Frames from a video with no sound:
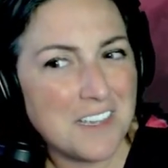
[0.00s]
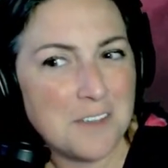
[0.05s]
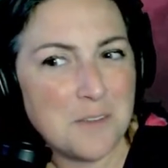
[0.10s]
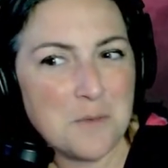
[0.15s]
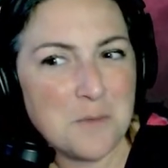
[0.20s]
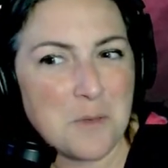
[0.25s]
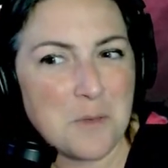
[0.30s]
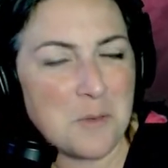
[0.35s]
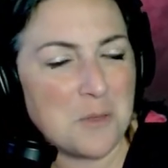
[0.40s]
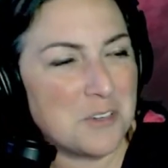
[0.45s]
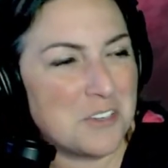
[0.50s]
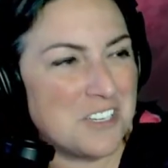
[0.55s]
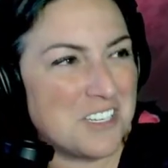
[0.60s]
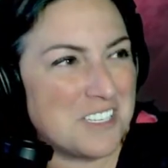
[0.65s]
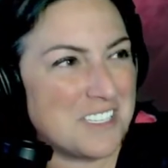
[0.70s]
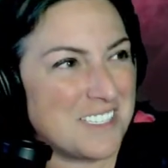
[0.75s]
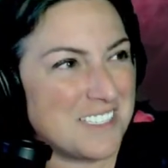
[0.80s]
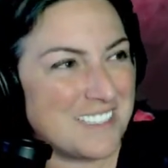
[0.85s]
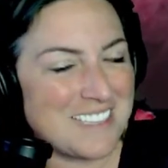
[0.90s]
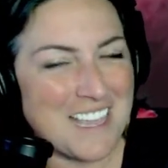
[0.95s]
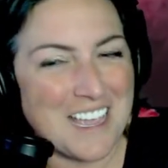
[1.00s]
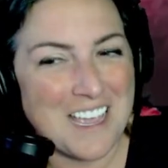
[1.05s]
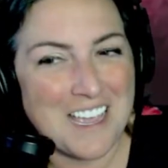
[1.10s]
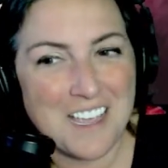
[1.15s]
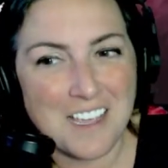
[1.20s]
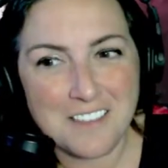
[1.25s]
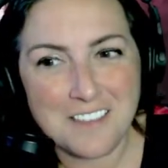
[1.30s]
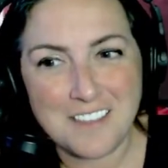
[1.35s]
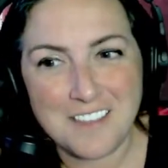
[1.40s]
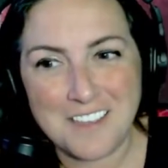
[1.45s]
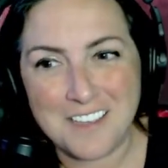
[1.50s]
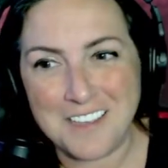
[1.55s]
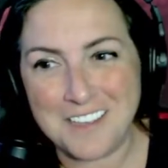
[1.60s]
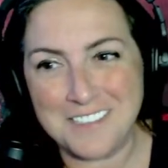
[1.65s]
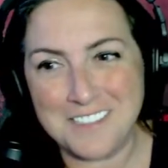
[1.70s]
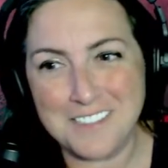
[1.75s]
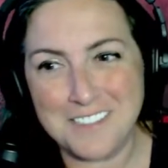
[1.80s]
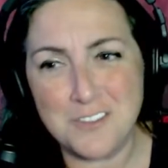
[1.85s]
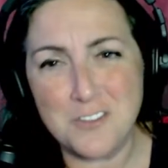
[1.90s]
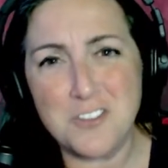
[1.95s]
People are just saying
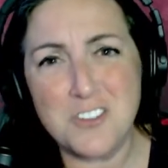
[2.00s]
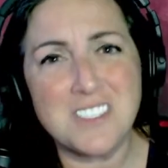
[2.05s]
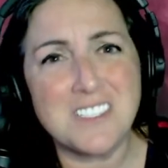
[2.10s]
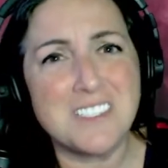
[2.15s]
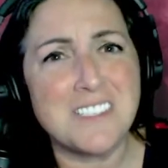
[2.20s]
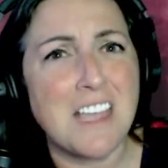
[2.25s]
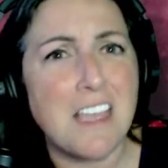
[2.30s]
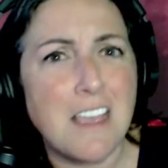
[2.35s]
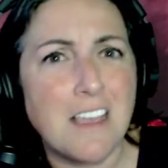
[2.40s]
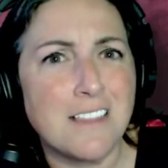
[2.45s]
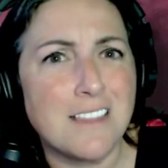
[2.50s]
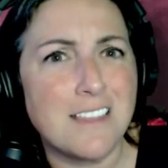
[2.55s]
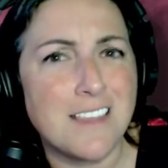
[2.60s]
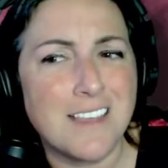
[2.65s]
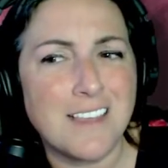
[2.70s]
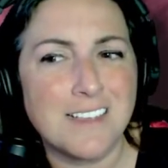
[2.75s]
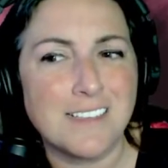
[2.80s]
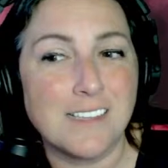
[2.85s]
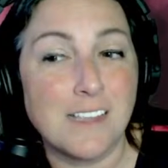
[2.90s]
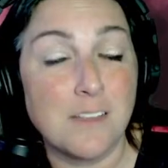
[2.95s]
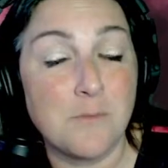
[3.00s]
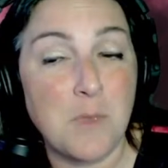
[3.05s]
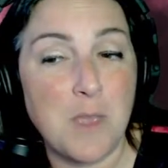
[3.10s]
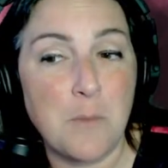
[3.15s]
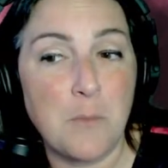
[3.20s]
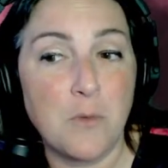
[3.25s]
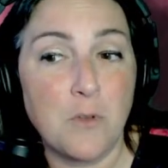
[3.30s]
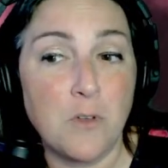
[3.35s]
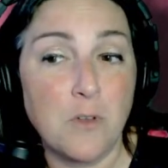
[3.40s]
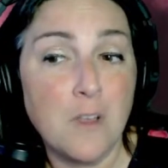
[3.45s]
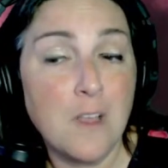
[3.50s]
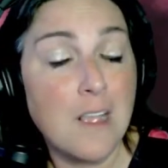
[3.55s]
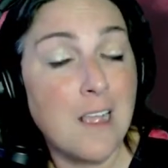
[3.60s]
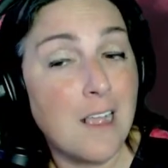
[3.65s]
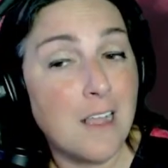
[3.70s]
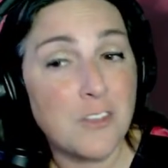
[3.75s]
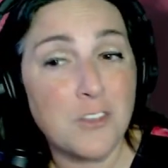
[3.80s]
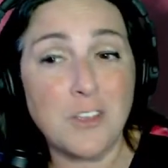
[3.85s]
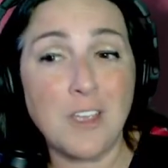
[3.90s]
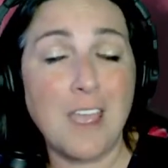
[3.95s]
things. They're just saying things, and people,
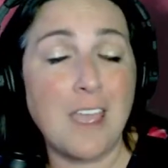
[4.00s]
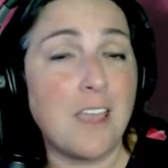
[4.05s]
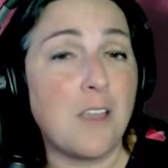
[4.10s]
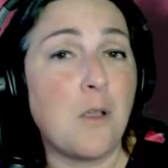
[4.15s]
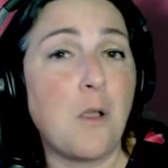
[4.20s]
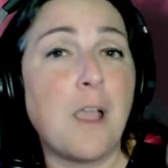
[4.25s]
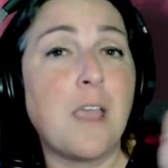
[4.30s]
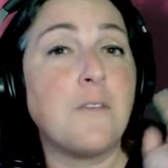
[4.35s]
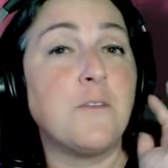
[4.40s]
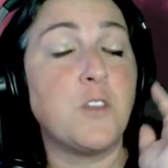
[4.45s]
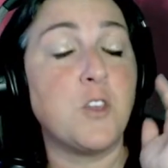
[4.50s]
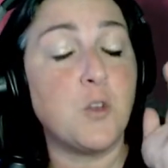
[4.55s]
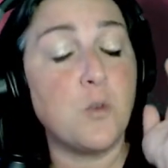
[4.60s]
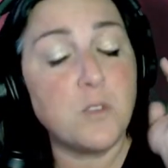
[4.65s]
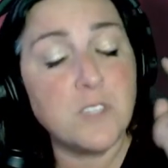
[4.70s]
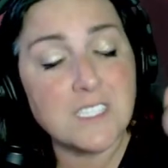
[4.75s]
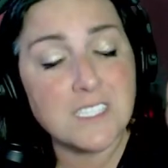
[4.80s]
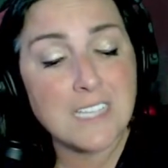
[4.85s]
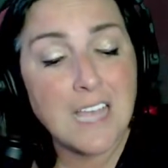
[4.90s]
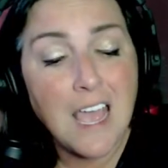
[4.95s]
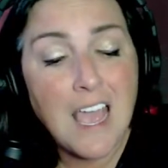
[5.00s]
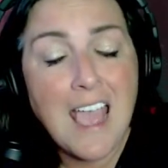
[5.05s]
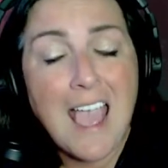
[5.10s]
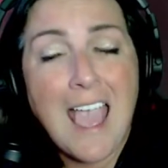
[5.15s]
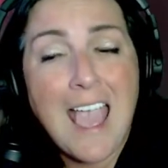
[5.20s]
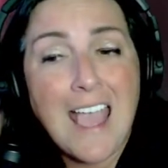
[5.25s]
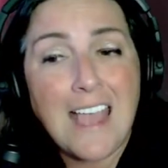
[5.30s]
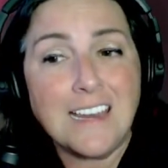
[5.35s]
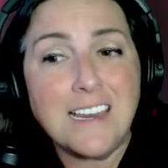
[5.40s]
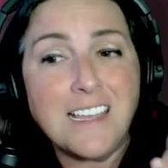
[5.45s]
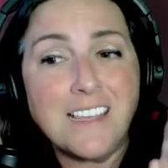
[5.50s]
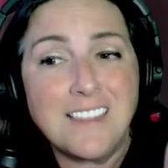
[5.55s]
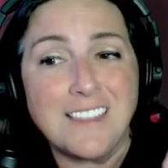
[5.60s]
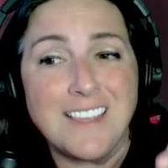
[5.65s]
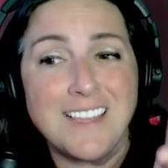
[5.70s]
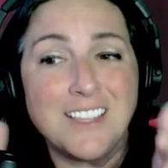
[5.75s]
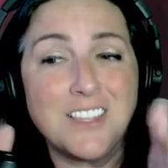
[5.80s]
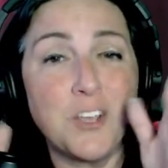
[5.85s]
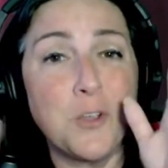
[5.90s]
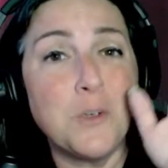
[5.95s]
if you say
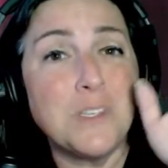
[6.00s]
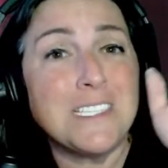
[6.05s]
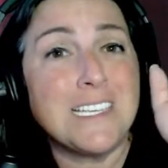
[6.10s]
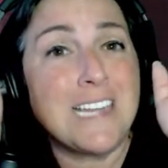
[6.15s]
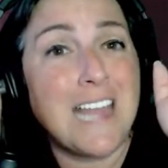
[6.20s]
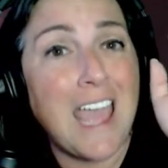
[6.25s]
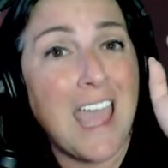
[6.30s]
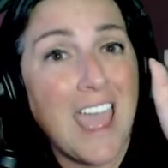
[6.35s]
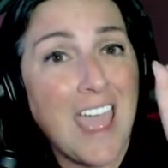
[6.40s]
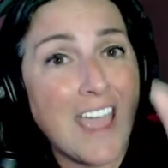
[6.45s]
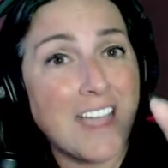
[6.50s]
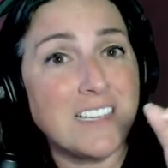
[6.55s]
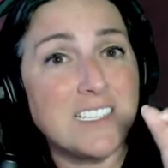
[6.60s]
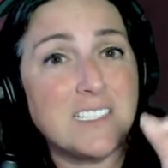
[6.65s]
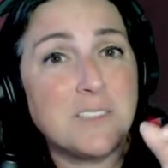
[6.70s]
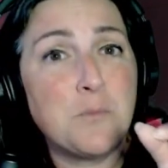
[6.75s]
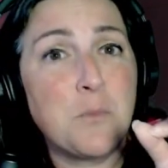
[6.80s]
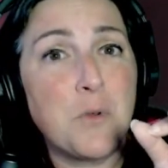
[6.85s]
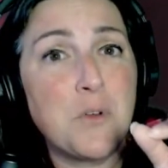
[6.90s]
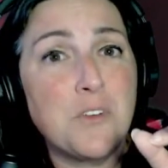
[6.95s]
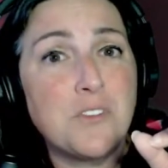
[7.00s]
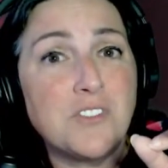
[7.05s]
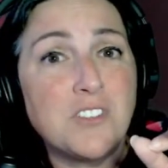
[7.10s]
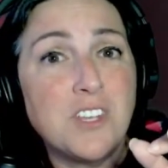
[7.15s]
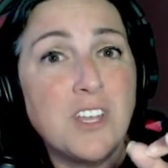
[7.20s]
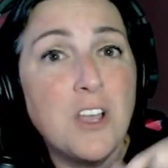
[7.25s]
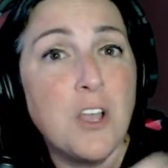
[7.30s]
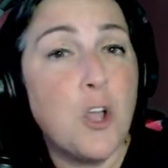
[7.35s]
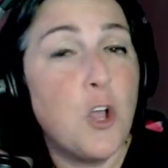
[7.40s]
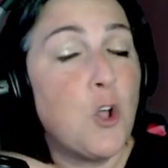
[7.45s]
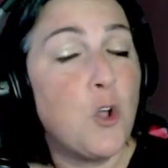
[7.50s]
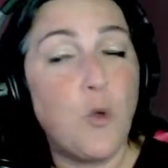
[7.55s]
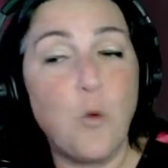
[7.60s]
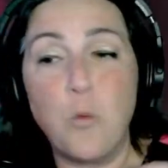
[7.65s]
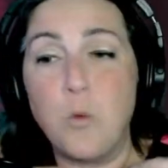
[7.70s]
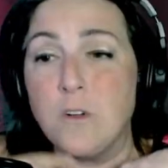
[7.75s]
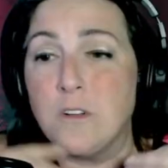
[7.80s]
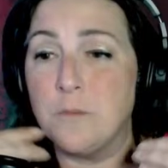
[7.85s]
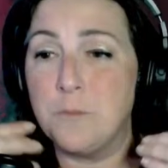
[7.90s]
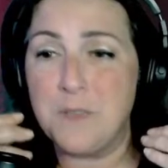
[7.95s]
anything, there is an expert who
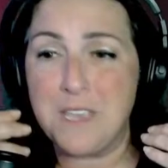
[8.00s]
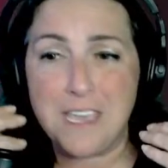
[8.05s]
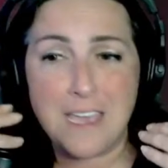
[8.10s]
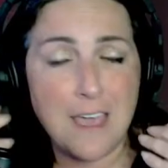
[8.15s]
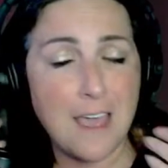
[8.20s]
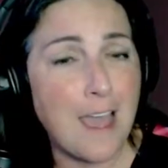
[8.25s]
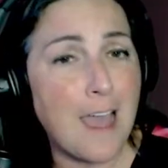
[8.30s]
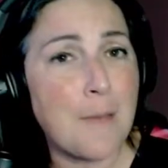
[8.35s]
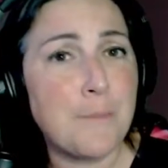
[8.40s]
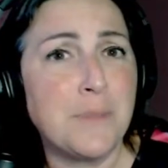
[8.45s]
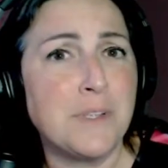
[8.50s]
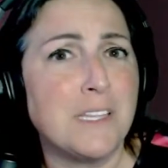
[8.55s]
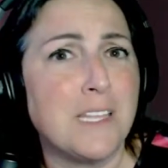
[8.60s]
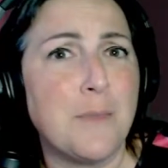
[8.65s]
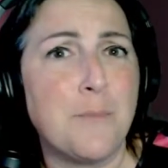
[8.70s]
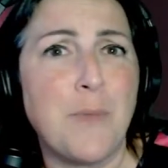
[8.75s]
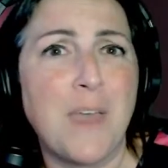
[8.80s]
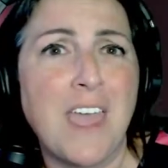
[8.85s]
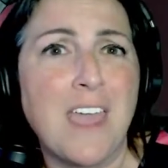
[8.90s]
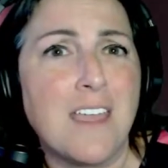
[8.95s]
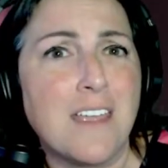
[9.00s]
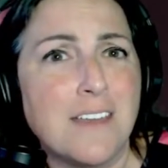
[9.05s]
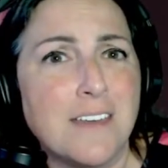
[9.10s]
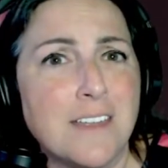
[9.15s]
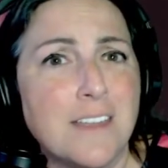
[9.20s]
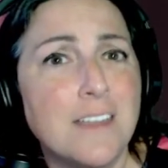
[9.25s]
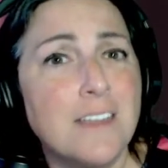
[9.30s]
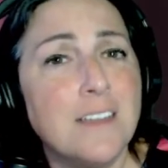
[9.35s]
will be happily paid